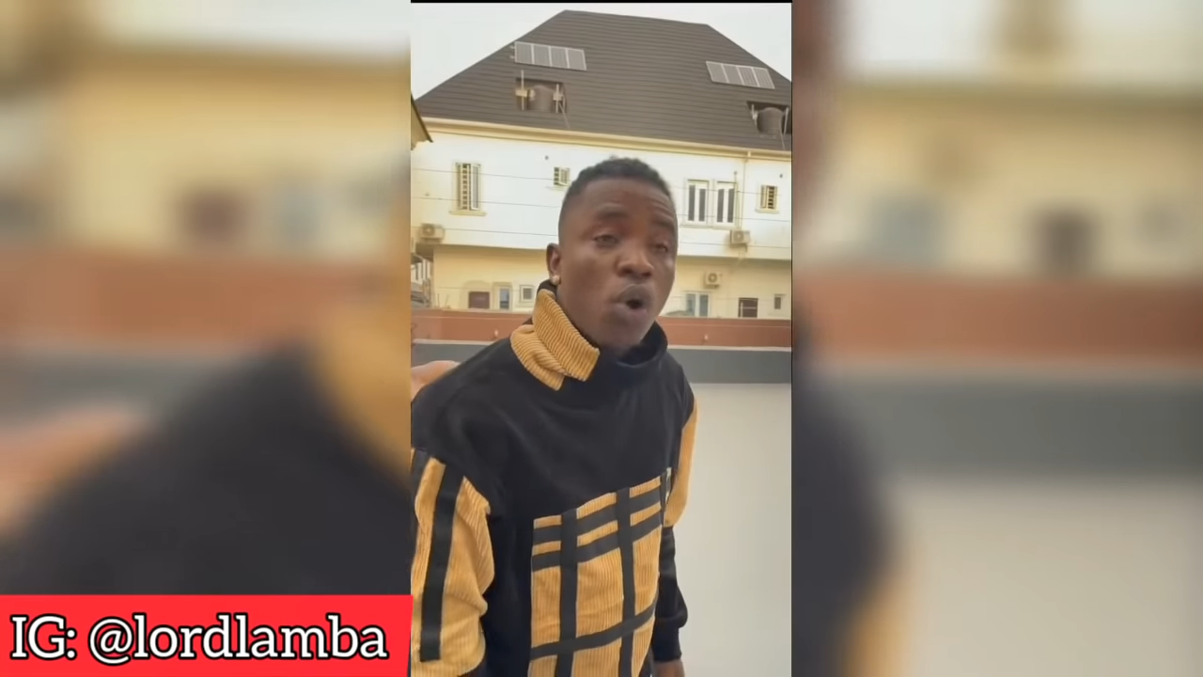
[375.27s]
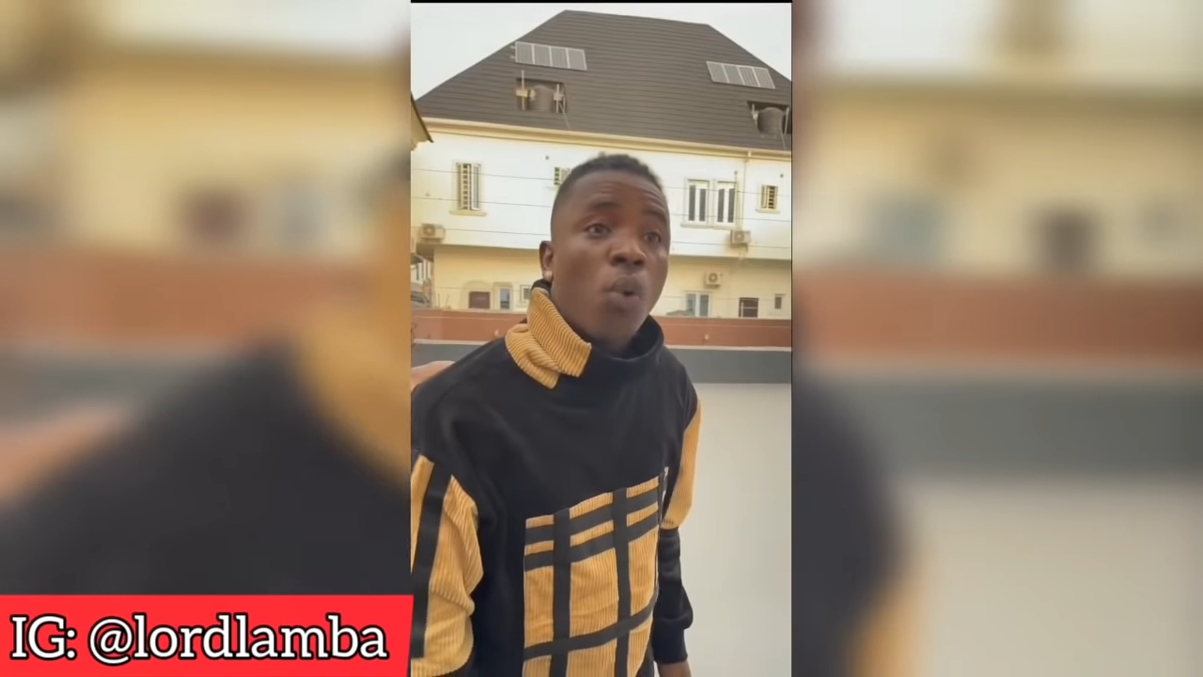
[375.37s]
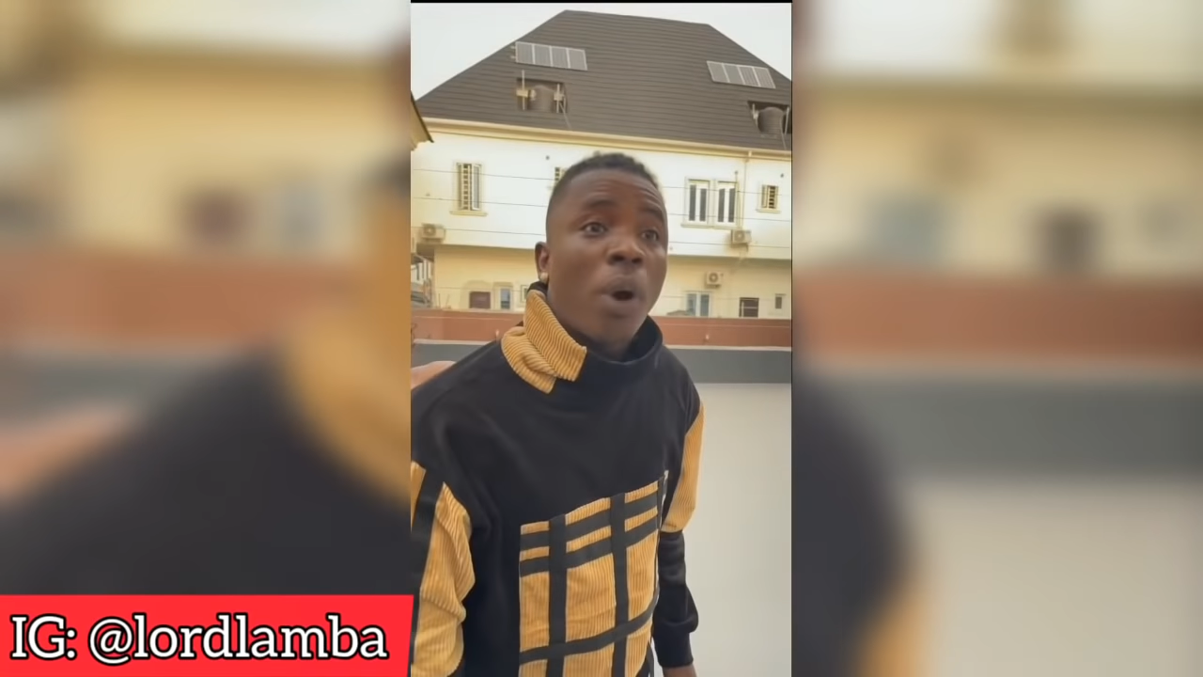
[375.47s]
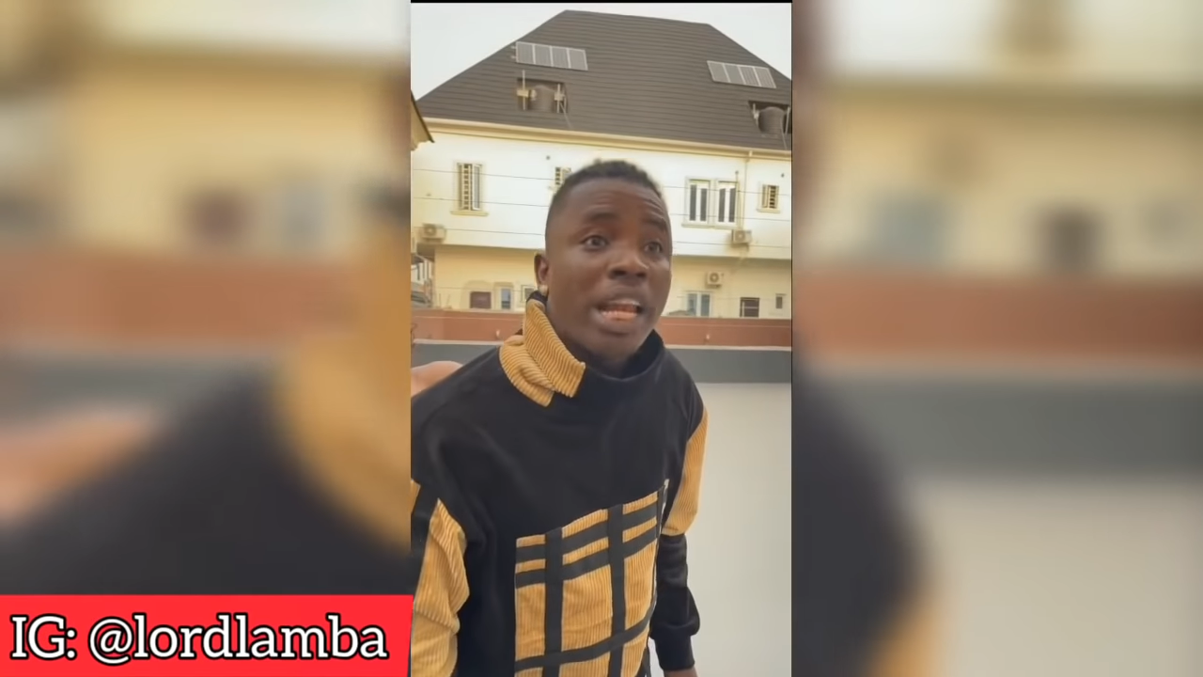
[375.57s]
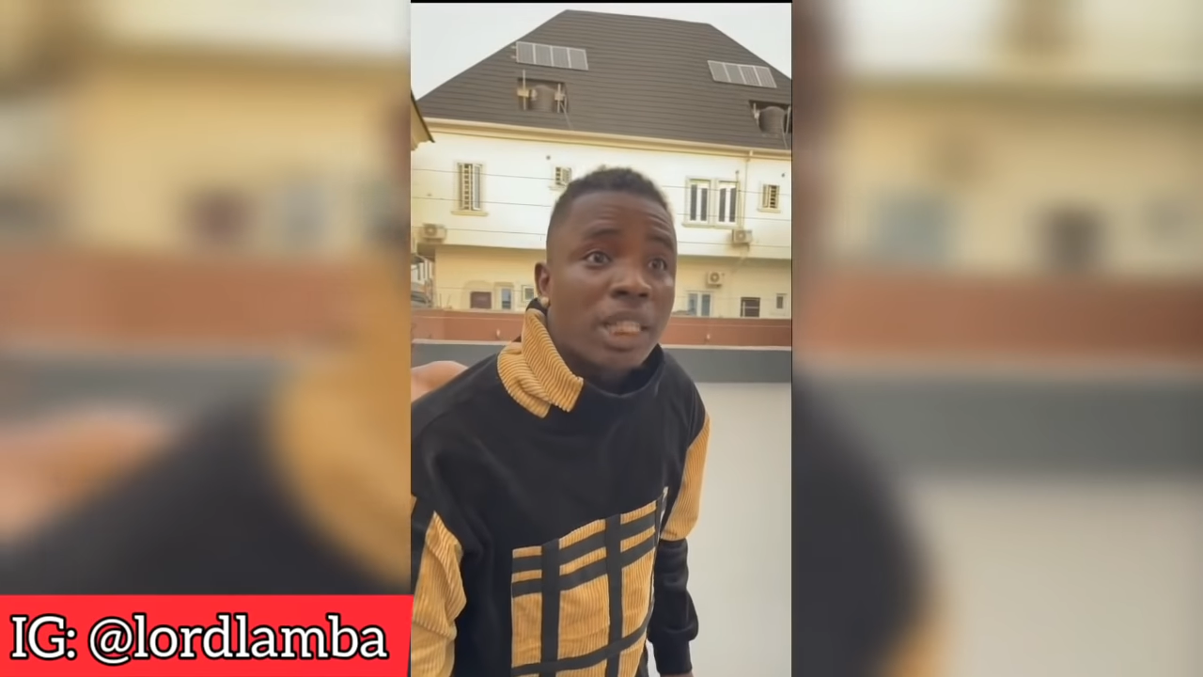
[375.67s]

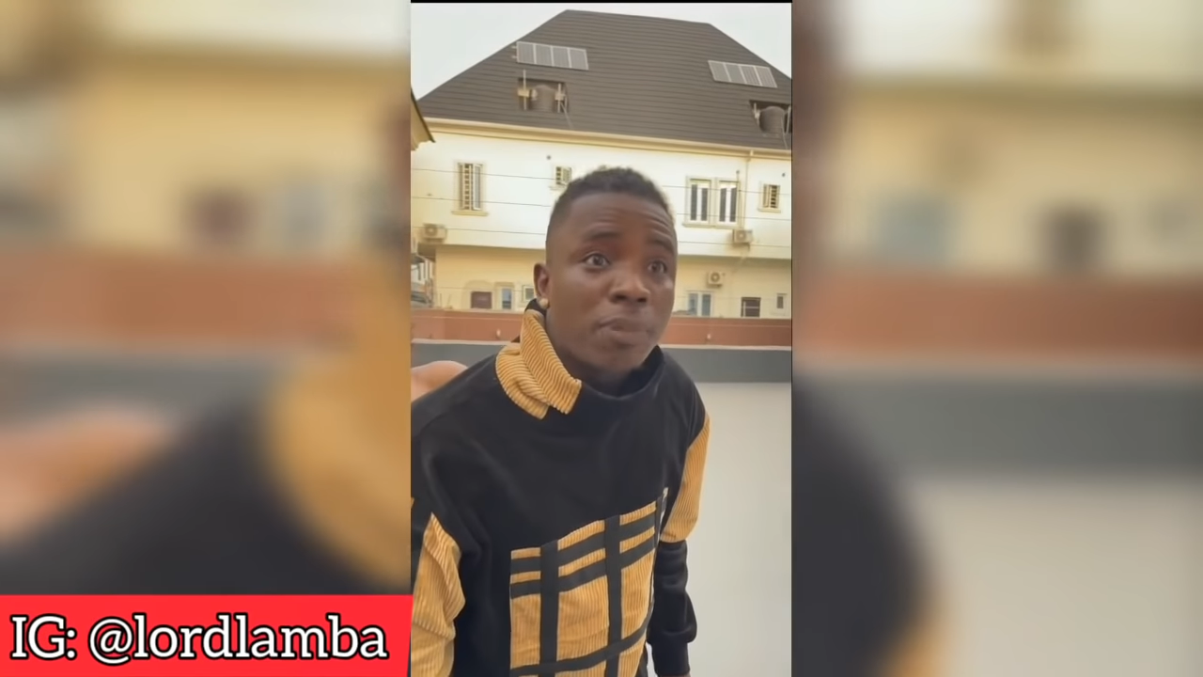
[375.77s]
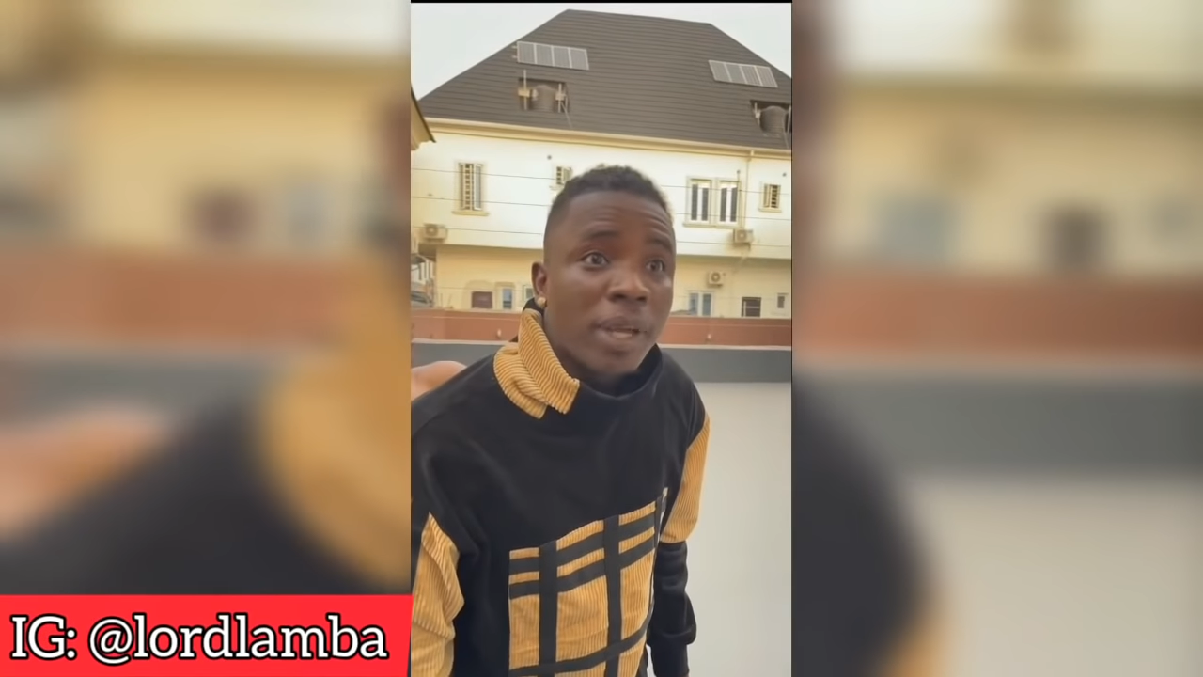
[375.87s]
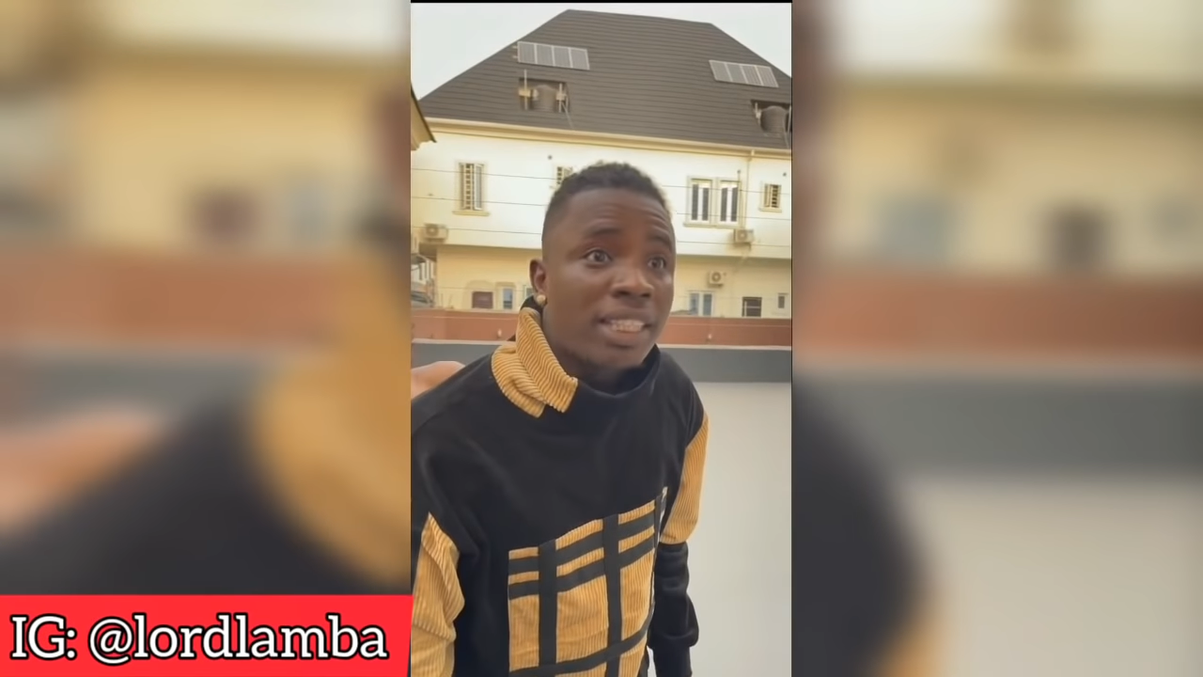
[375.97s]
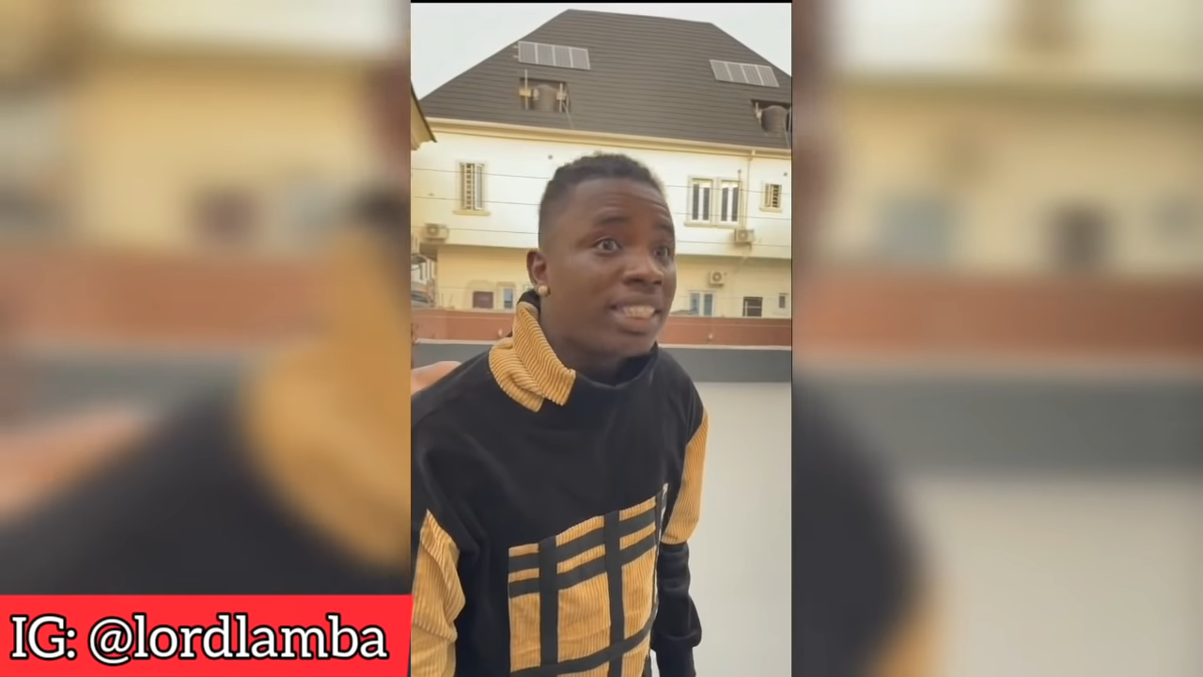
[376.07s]
one x bet,